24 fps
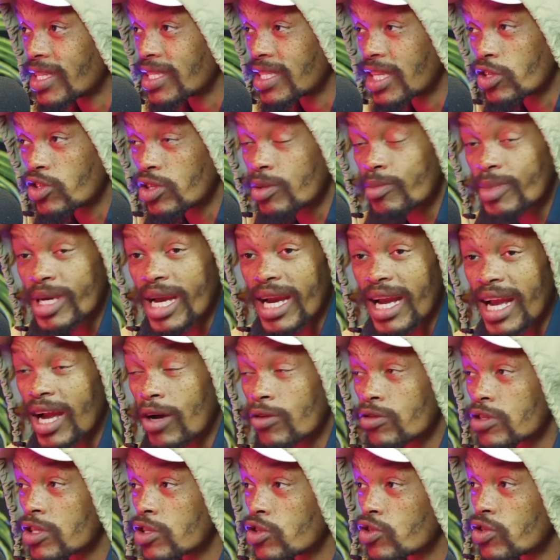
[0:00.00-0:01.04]
They shouldn't be
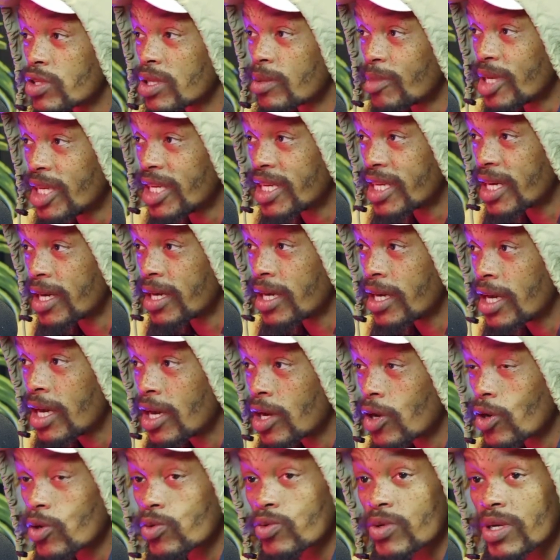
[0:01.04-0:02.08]
accounting to the media,
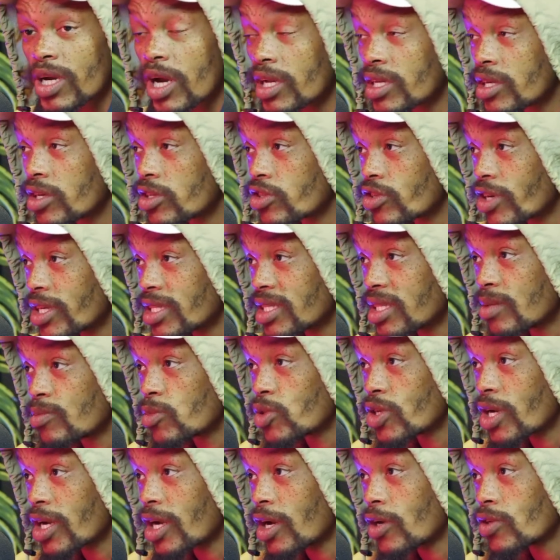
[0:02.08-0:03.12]
because we cannot trust them to
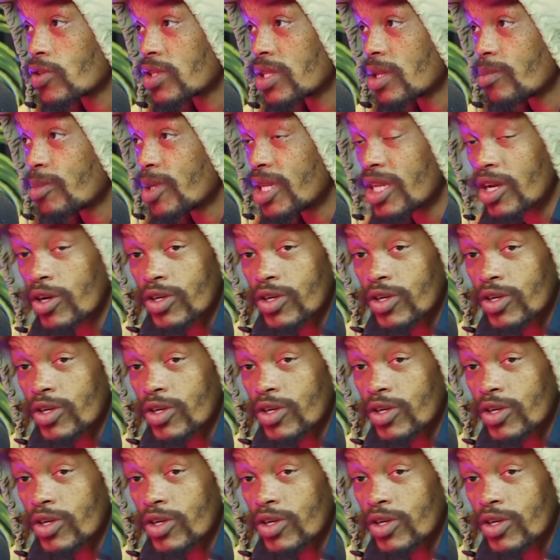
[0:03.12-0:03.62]
account to the media,